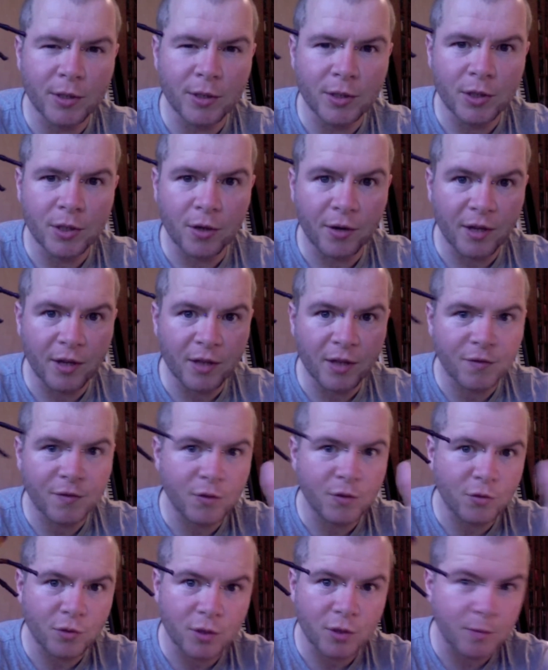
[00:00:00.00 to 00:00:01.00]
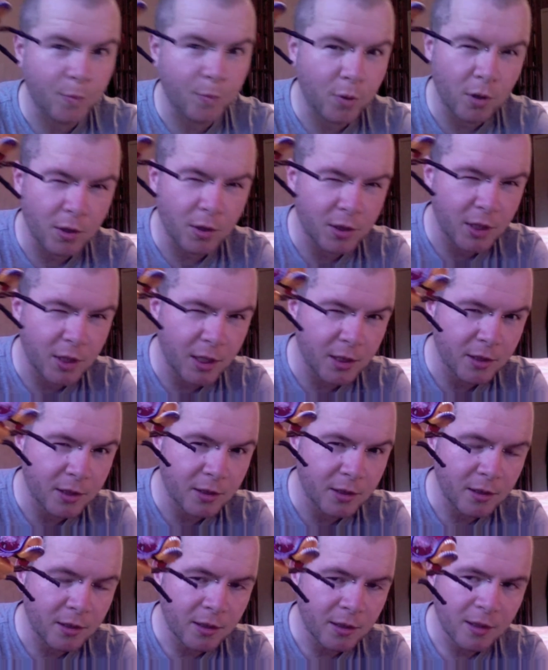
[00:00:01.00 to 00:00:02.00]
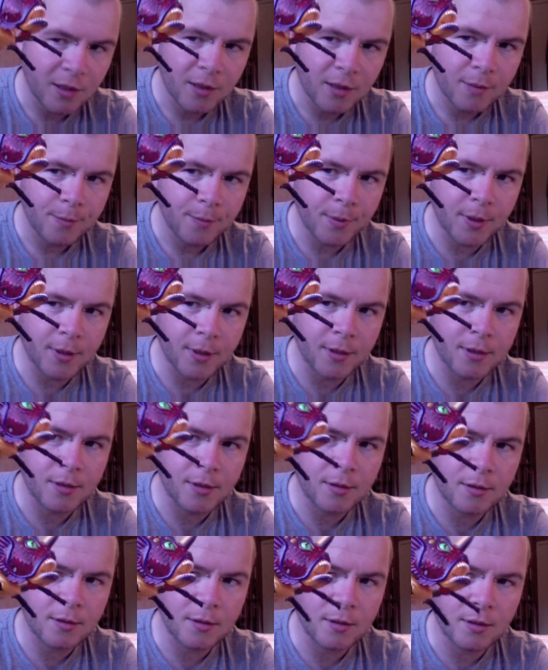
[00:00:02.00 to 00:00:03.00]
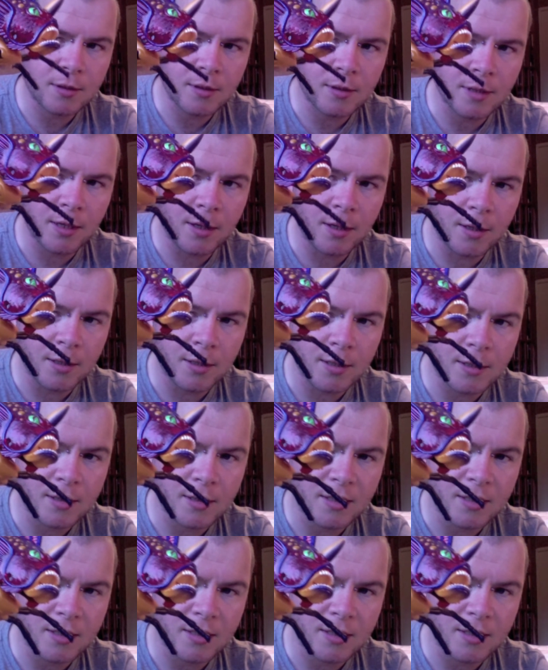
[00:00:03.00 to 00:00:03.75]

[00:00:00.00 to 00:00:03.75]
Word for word: during the fusion process because the hornet